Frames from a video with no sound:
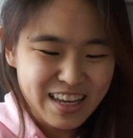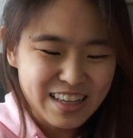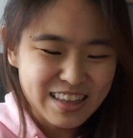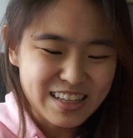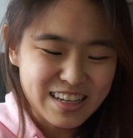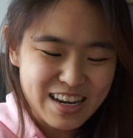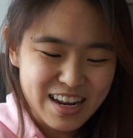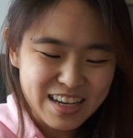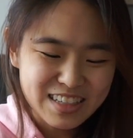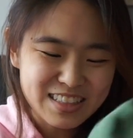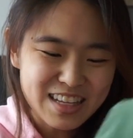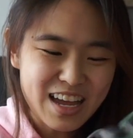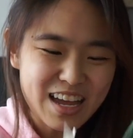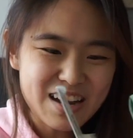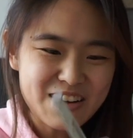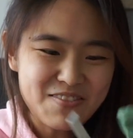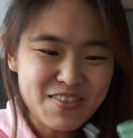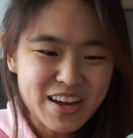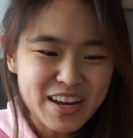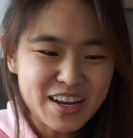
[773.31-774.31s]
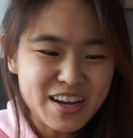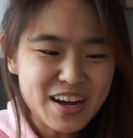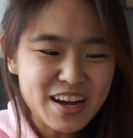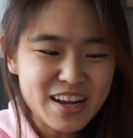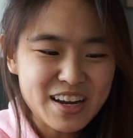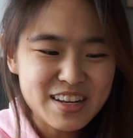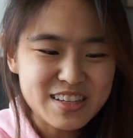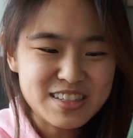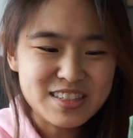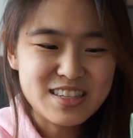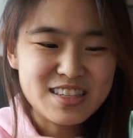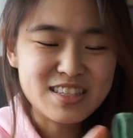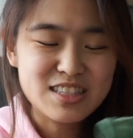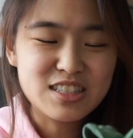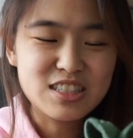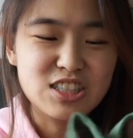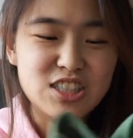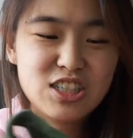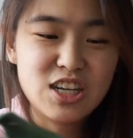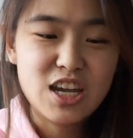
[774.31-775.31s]
The next item I got is
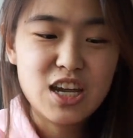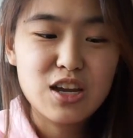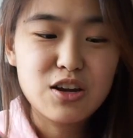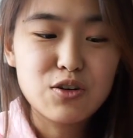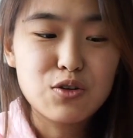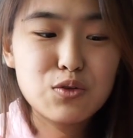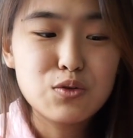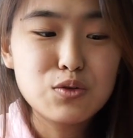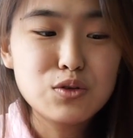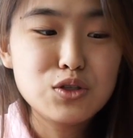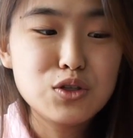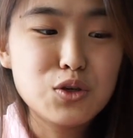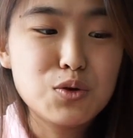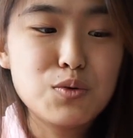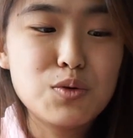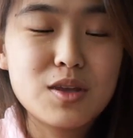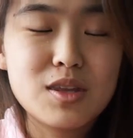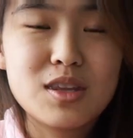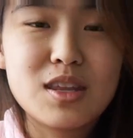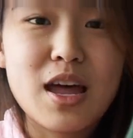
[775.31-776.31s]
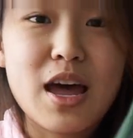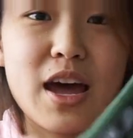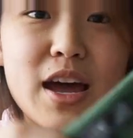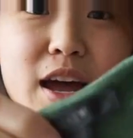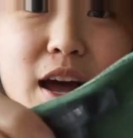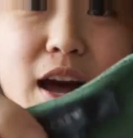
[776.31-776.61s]
this J Crew new with tag